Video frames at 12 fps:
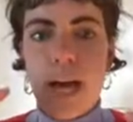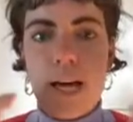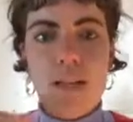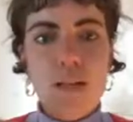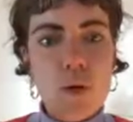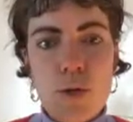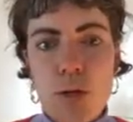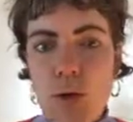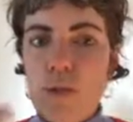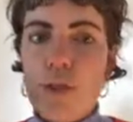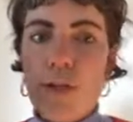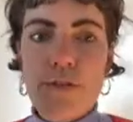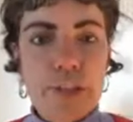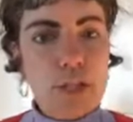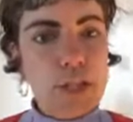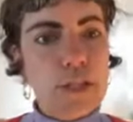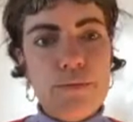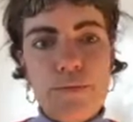low-cost,
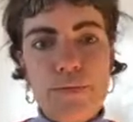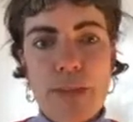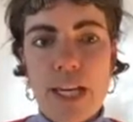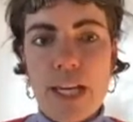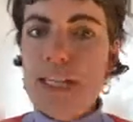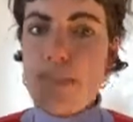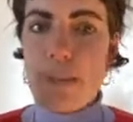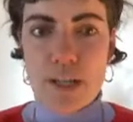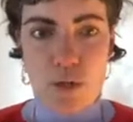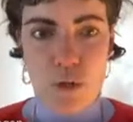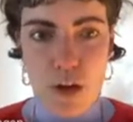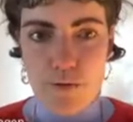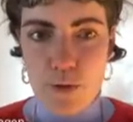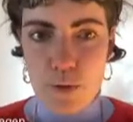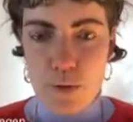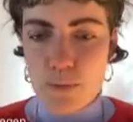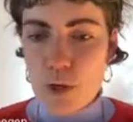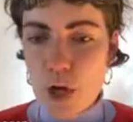efficient, independent
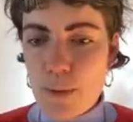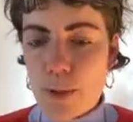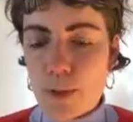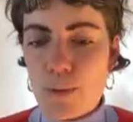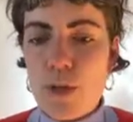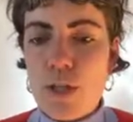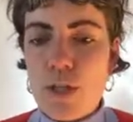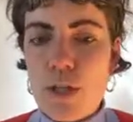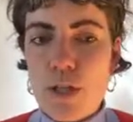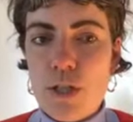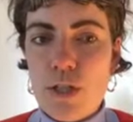tribunal that